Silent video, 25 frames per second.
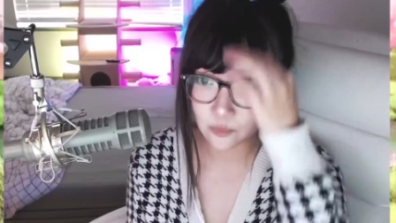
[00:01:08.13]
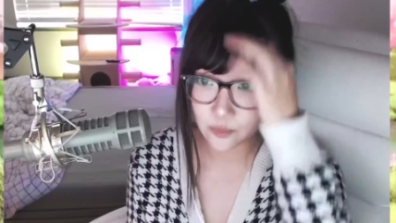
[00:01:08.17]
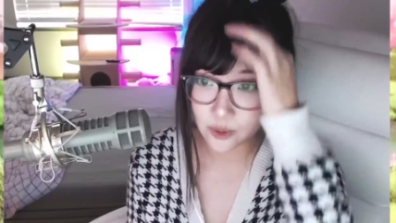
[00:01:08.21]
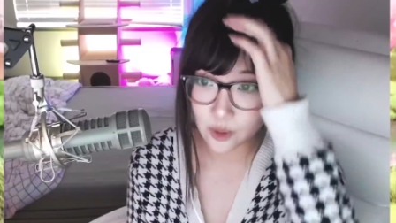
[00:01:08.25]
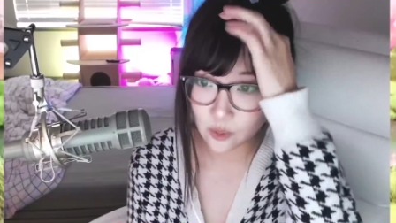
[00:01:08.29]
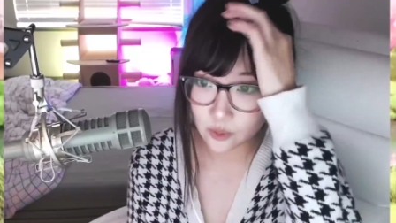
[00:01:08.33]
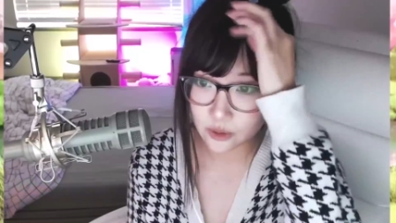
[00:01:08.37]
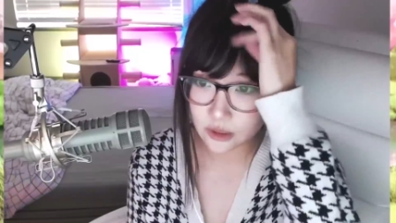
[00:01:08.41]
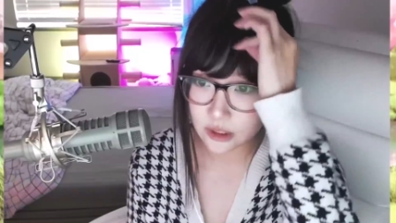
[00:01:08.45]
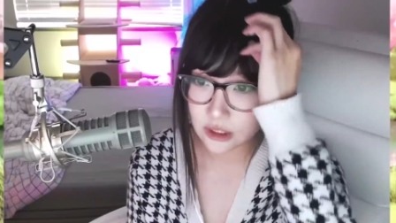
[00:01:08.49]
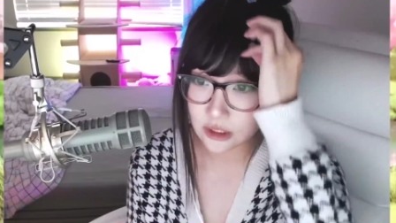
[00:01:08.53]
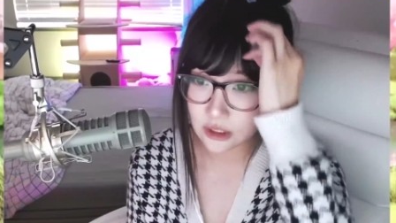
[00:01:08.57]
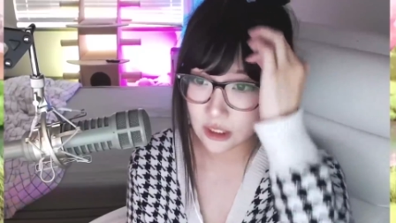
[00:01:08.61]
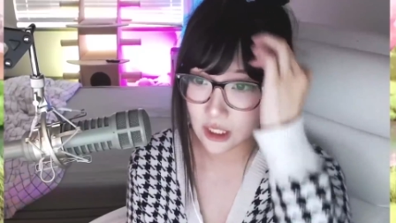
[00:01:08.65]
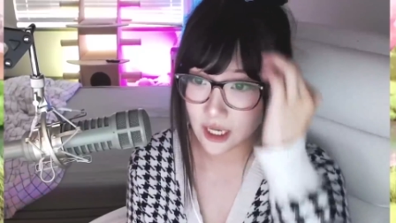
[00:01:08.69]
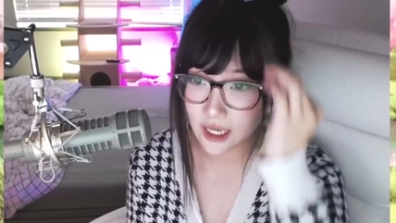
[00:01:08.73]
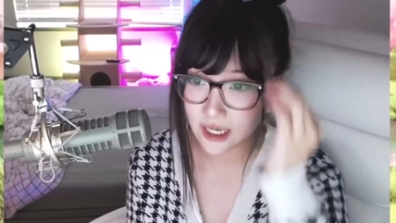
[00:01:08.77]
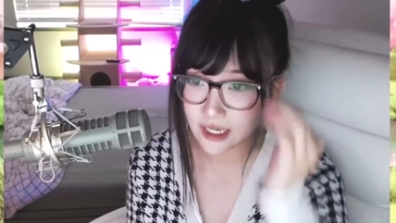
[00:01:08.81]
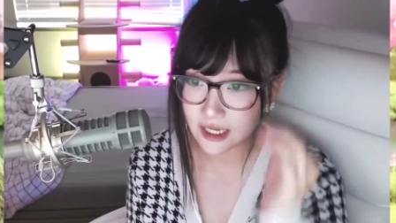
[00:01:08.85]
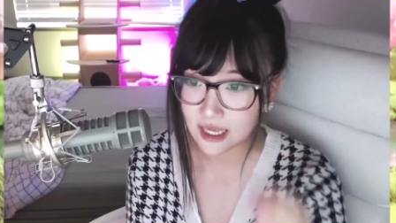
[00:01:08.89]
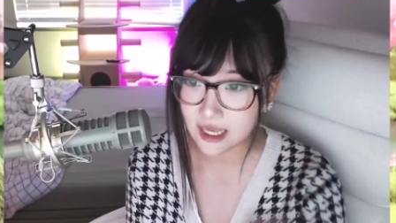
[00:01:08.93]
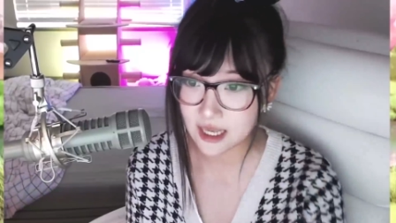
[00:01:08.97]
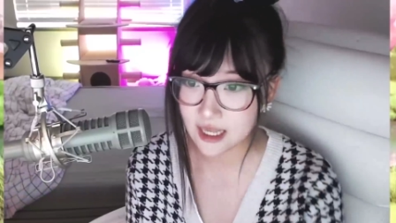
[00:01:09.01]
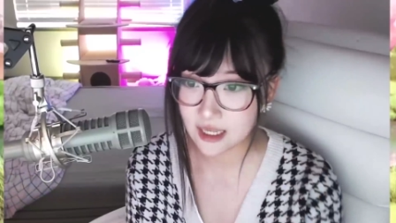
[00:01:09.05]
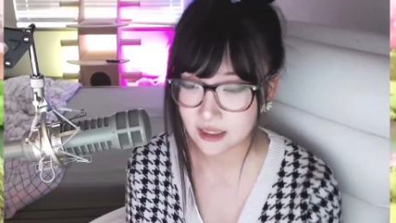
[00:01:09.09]
We ordered a lot,
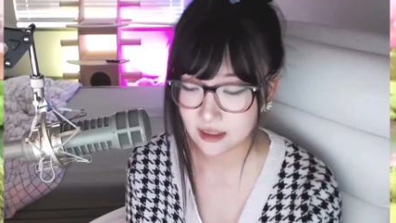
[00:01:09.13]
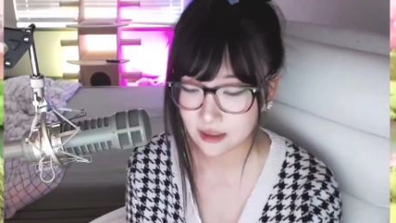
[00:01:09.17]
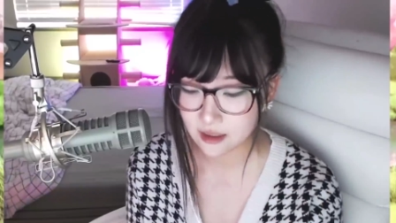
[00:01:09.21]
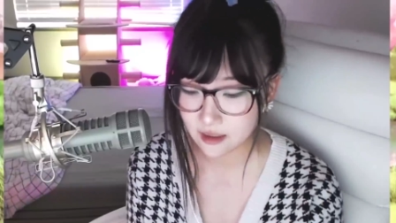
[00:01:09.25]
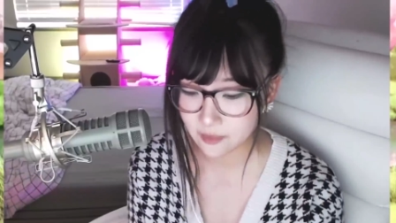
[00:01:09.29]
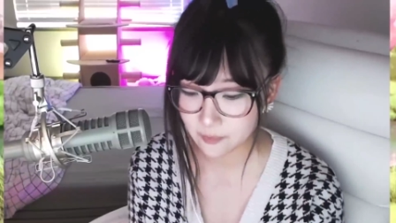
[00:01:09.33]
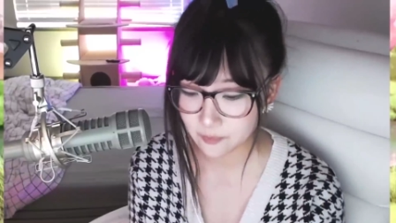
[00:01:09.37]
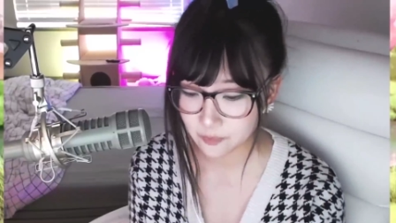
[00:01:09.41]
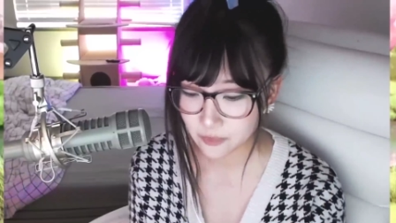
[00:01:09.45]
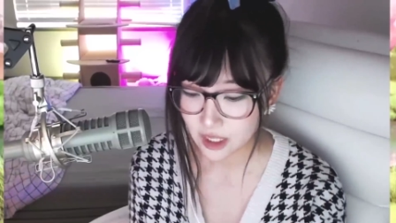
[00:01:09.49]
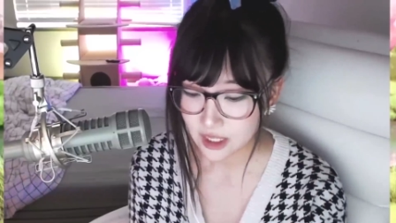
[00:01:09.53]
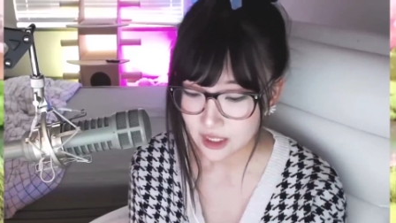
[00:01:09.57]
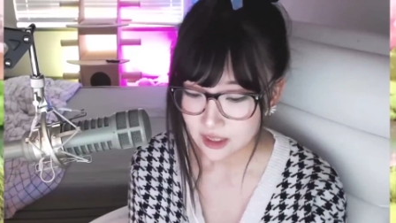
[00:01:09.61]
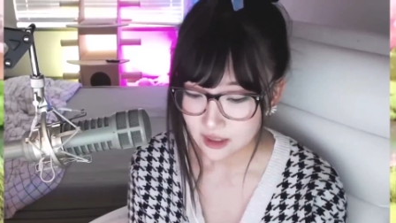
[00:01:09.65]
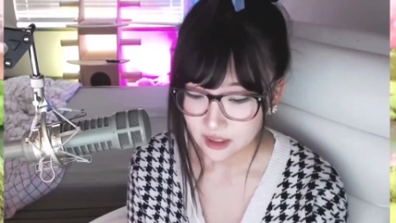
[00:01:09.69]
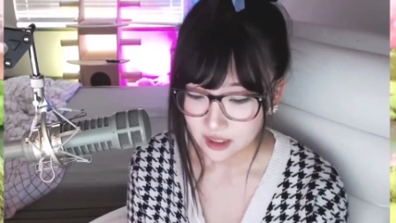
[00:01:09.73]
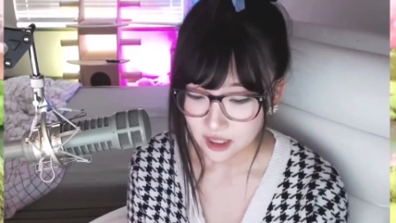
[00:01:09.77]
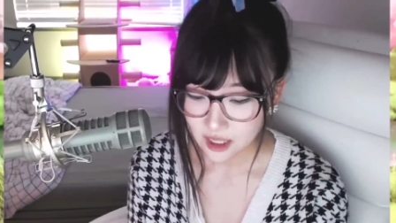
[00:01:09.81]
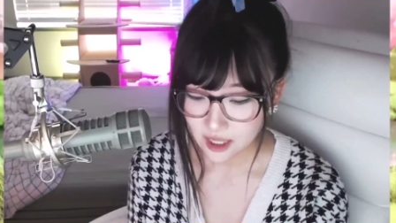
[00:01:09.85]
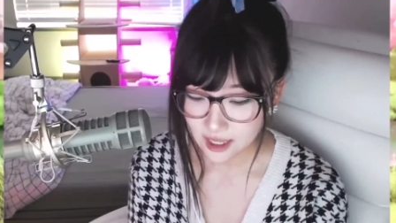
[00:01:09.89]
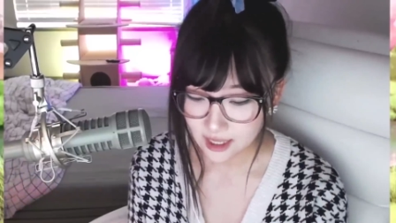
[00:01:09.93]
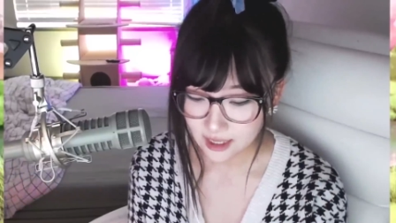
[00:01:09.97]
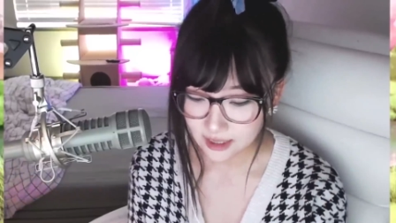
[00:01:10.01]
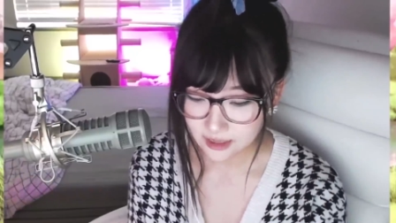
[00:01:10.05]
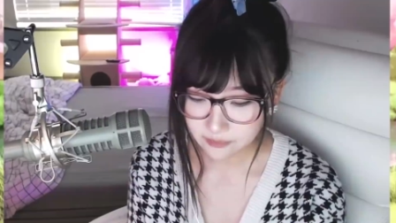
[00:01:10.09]
and, um,
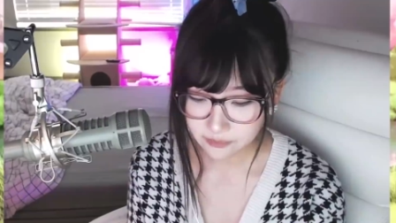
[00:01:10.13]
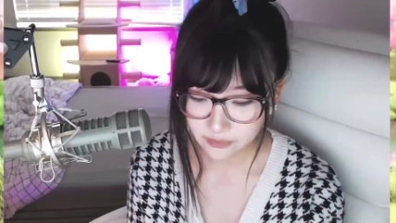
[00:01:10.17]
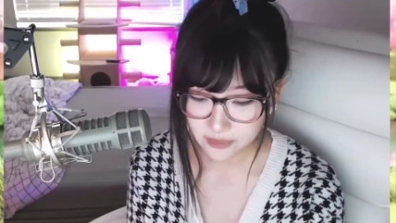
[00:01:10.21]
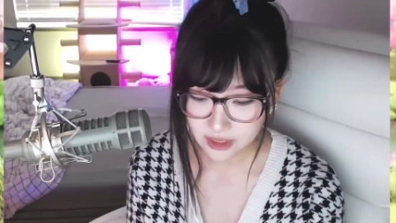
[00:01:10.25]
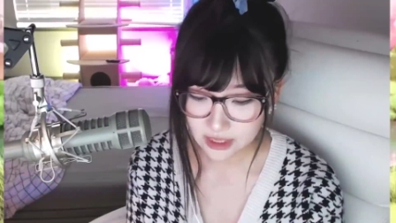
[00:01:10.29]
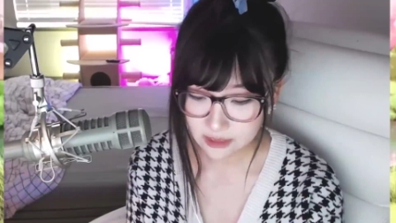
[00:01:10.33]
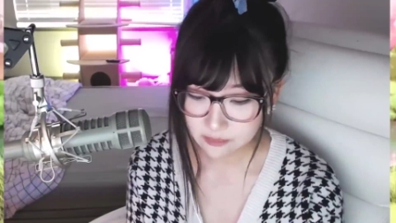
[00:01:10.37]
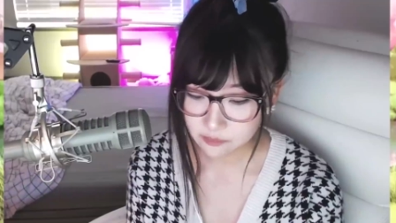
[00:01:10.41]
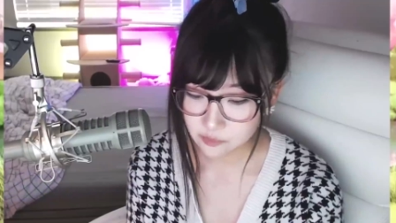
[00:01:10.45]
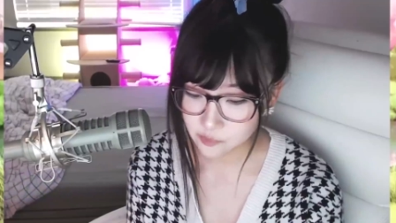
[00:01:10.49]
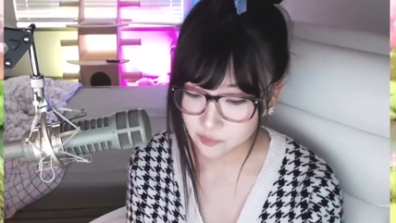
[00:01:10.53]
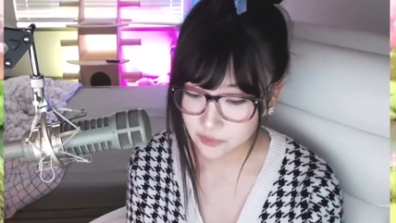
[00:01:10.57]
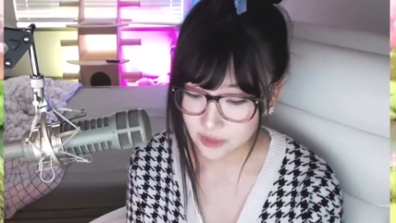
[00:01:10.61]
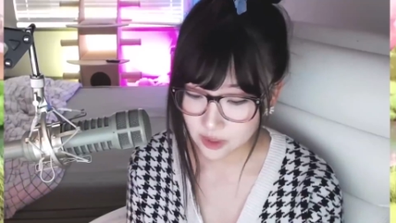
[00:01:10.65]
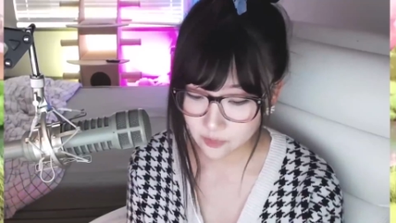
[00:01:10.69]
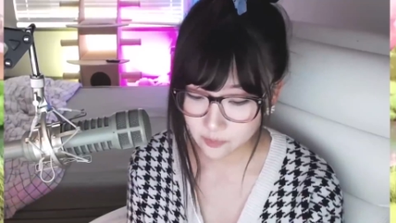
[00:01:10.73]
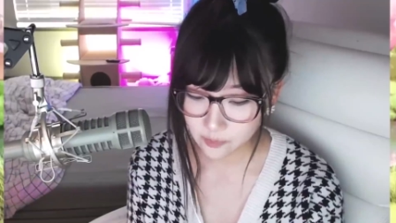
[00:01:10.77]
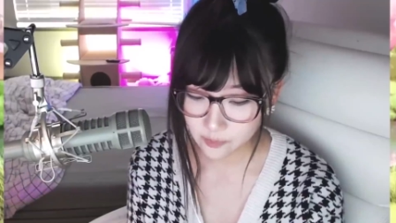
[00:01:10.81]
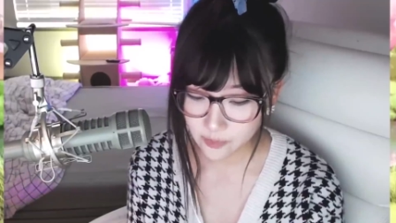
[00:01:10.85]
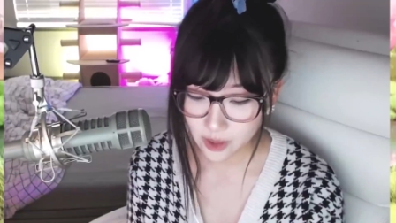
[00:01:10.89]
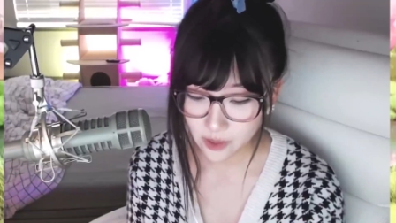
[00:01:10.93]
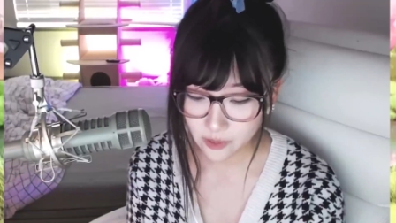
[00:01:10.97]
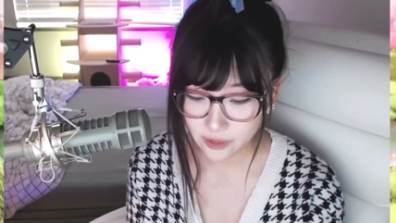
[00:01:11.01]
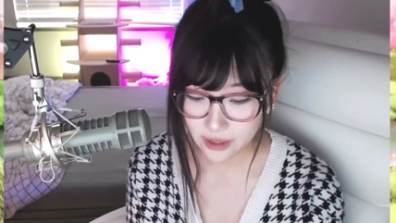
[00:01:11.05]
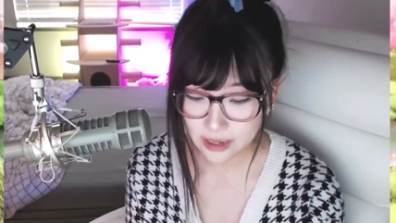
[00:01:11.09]
uh,
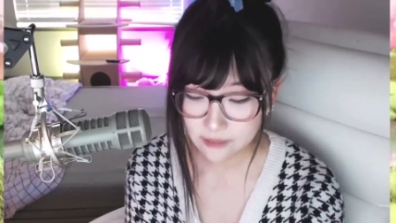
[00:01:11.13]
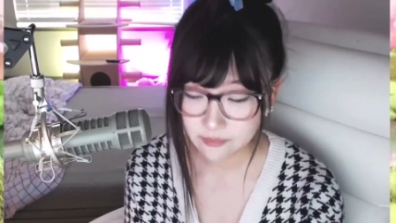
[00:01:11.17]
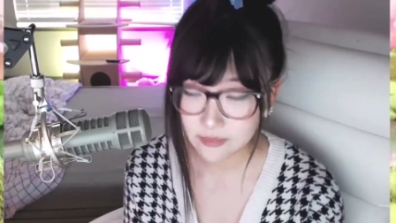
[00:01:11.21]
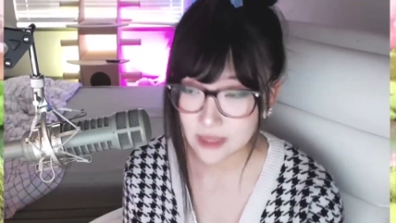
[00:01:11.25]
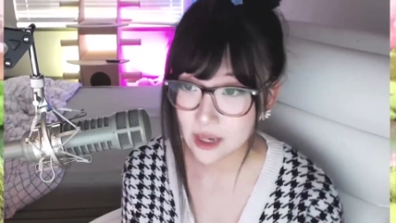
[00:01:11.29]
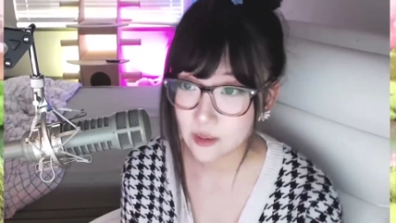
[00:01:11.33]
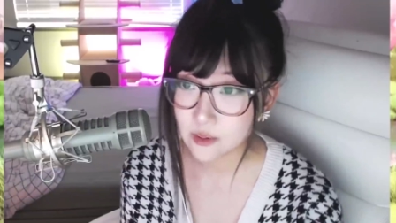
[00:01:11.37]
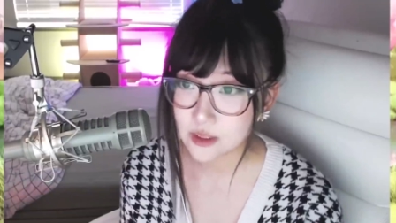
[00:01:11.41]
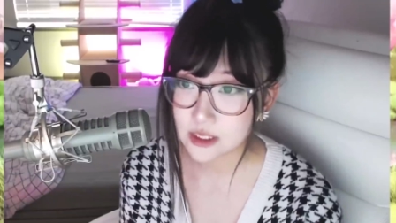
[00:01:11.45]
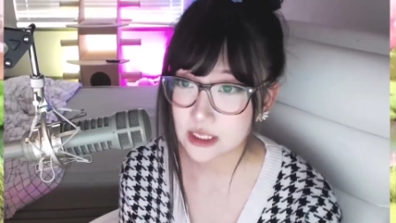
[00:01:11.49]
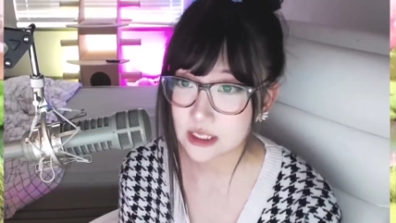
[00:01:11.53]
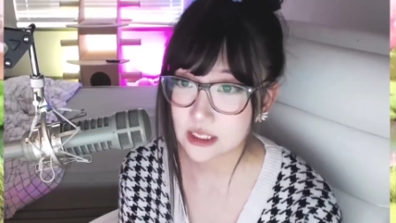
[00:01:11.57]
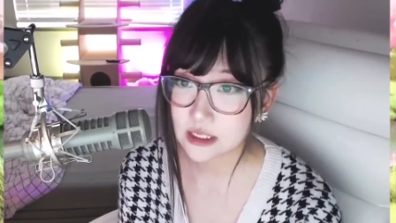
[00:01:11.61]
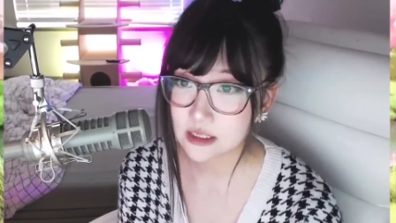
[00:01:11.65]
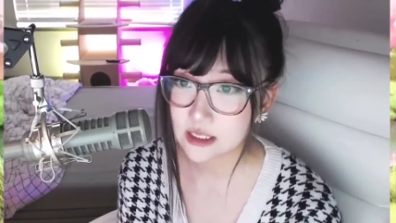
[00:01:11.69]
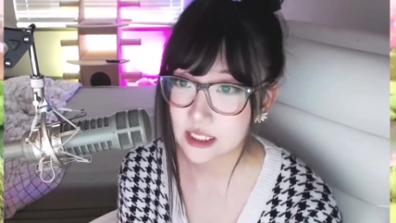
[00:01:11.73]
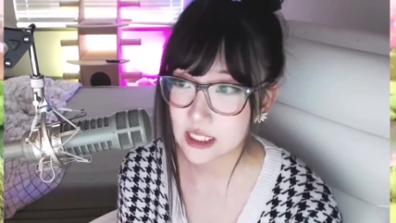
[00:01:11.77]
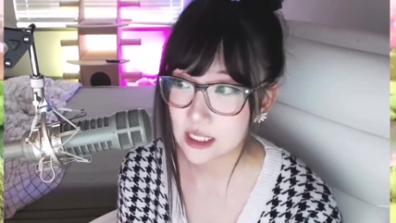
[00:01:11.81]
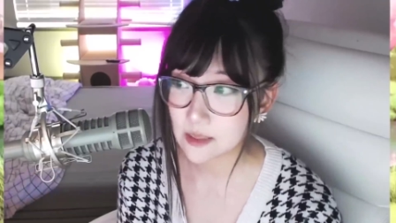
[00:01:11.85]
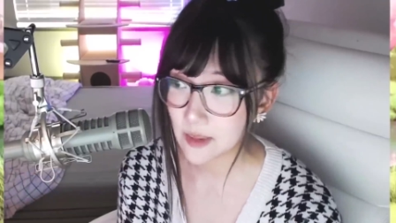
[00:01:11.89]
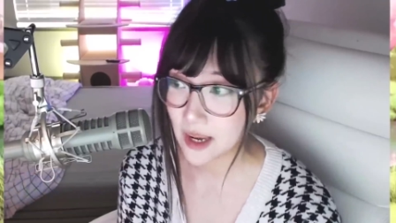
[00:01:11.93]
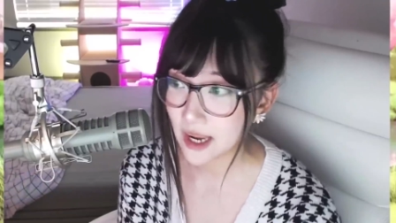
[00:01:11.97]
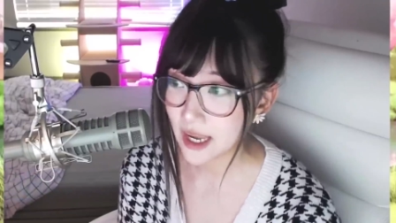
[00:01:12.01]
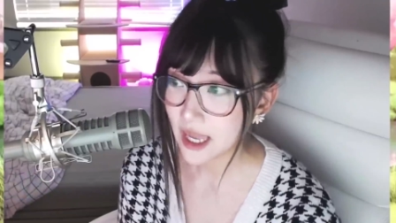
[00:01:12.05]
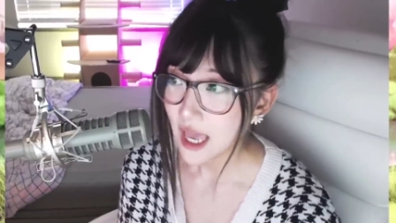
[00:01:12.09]
okay, that was
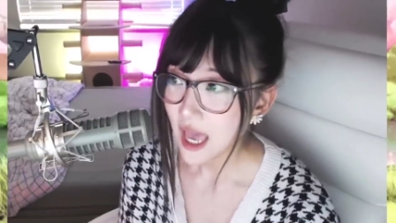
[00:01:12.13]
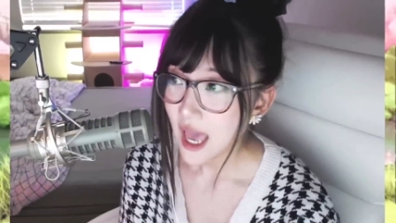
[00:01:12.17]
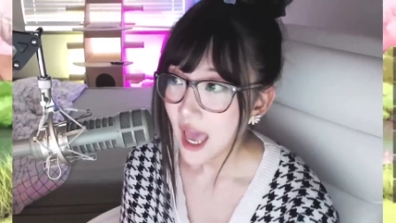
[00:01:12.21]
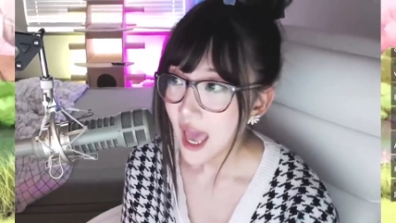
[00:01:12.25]
TMI.